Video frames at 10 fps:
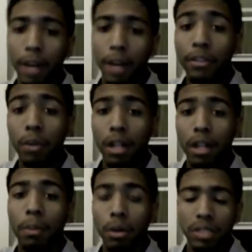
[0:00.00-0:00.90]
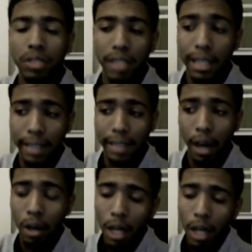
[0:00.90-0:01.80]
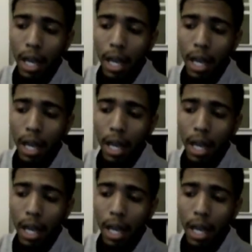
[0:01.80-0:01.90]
whatever you want to approach this as now.